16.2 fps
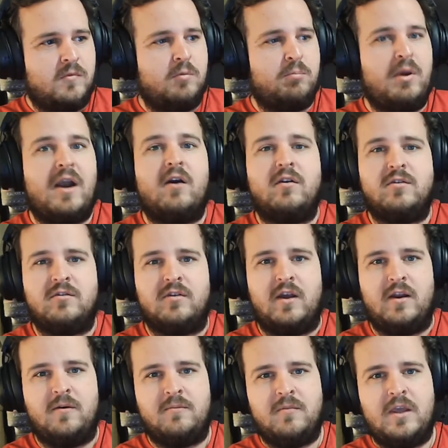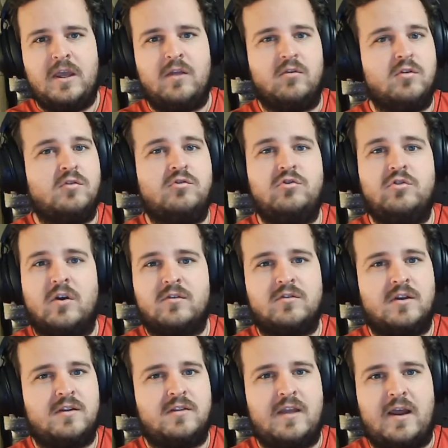Parasite, it looked just
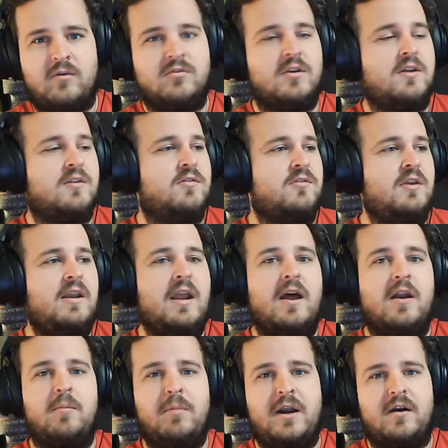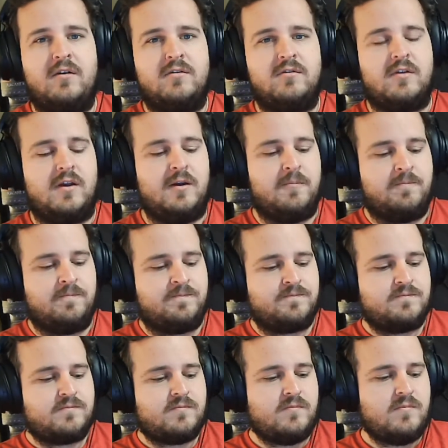like that. It was like a scene out of Parasite.
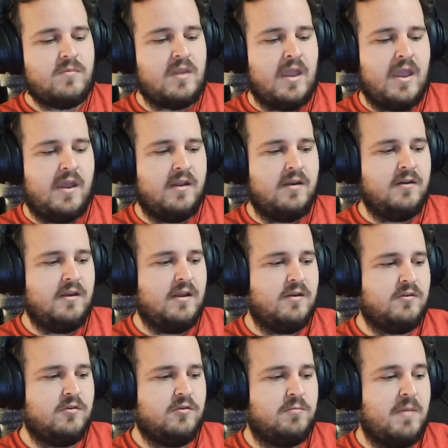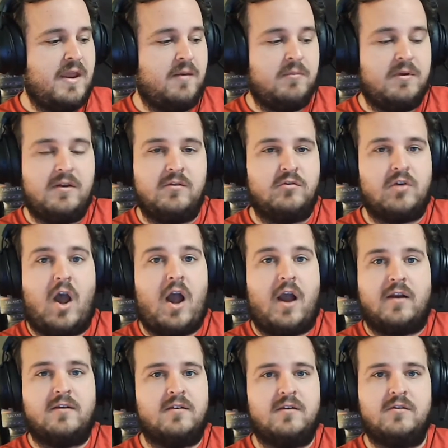And it just made me
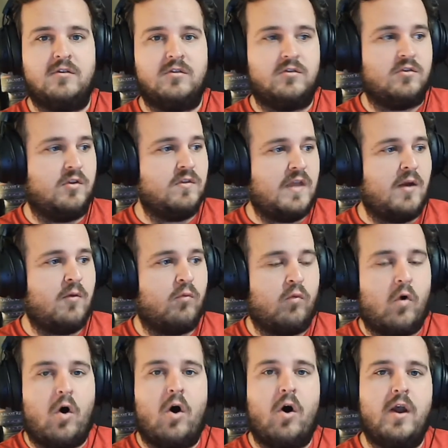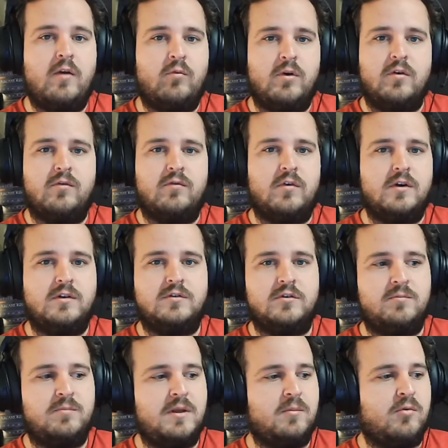shocked. Just that raw and real footage
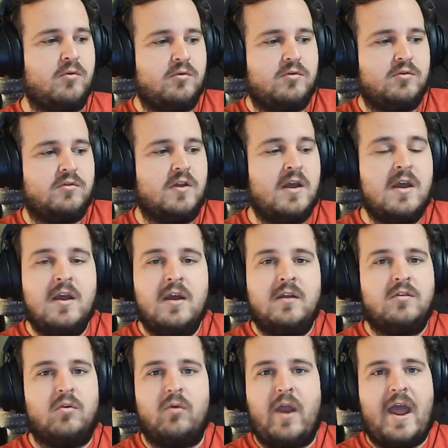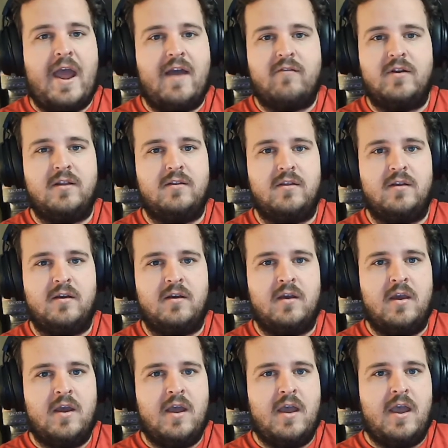of people who just don't have anything.
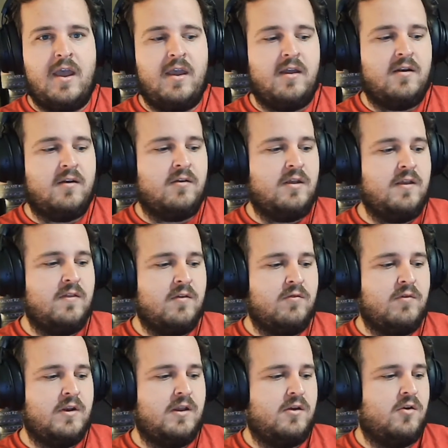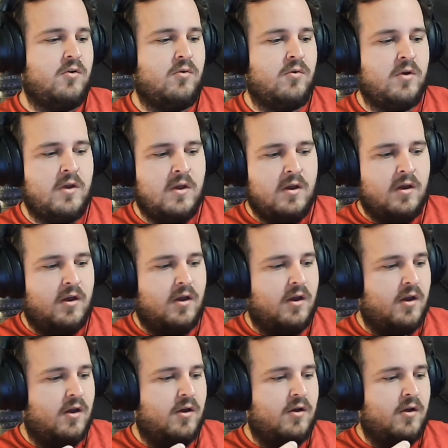And in the video,
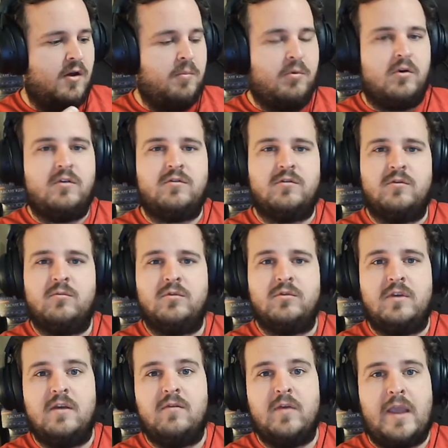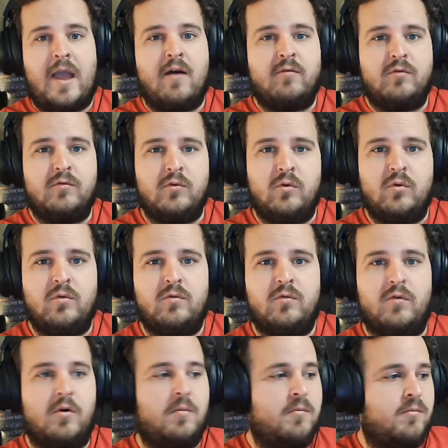a person was giving out food
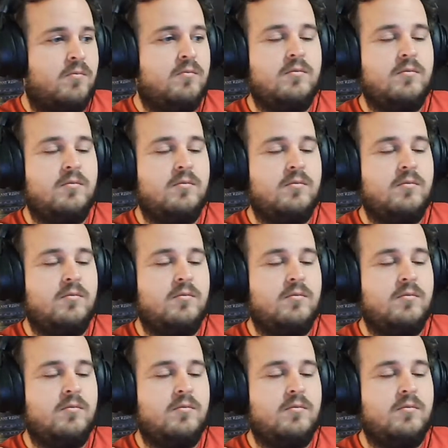from,